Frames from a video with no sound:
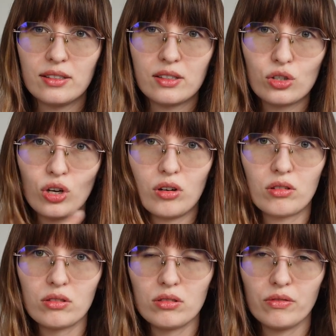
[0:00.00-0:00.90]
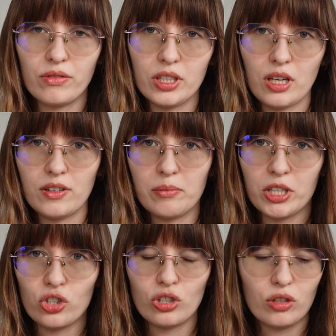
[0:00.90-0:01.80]
skirt that I will
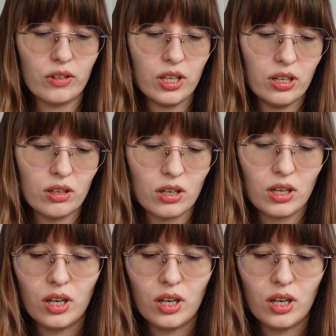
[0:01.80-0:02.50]
mention over here.